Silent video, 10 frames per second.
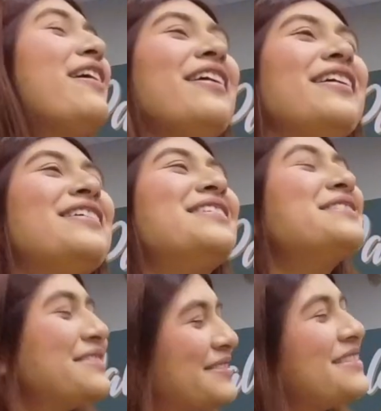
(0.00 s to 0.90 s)

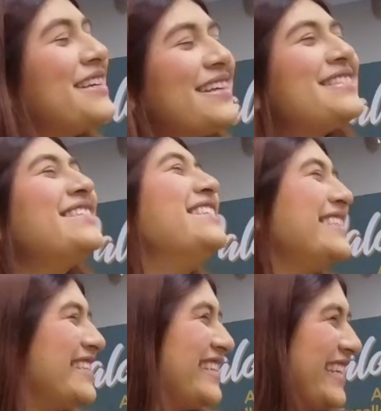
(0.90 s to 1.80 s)
All
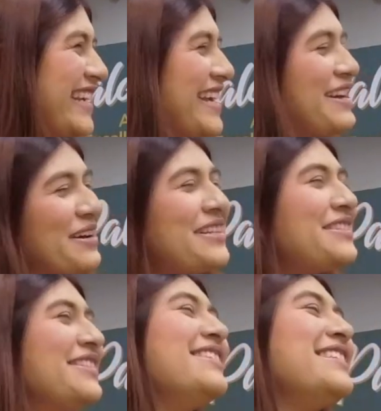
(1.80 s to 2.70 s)

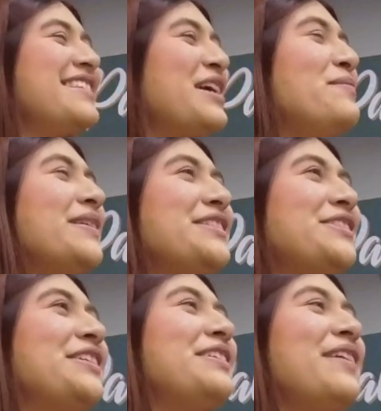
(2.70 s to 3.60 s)
yes. A
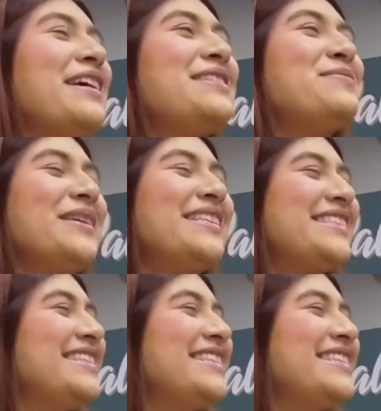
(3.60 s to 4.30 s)
mixture of A's and B's.